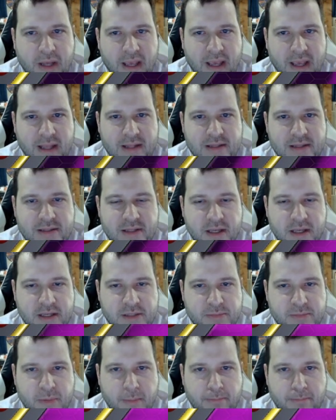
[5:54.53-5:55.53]
hands does,
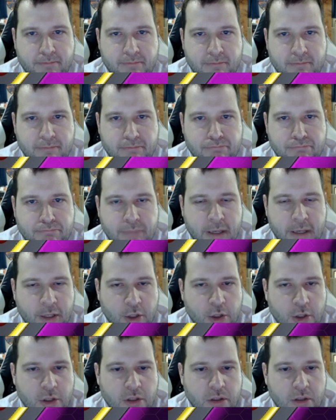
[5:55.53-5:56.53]
but
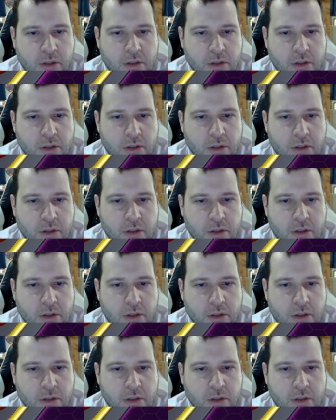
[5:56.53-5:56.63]
better.